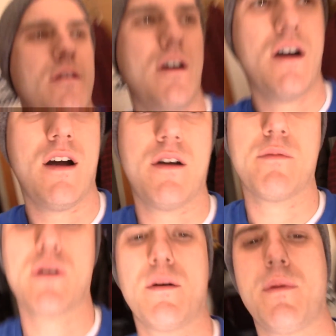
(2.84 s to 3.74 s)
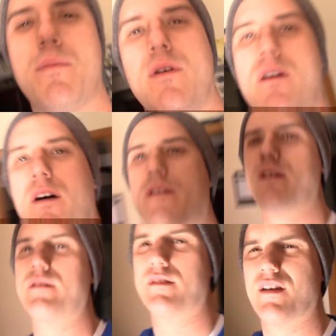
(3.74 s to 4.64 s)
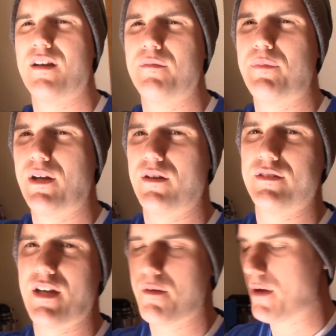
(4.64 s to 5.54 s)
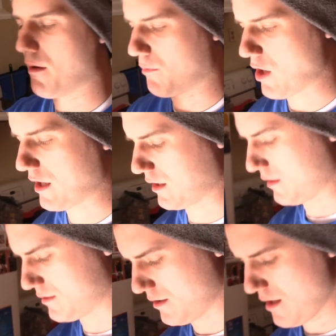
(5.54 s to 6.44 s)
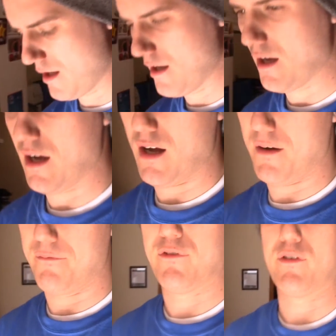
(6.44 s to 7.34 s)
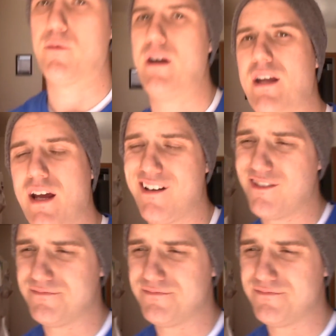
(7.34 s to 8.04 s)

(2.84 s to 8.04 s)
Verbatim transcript: uh, we're going to be putting on these uh, and top mount brackets um, for the radiator.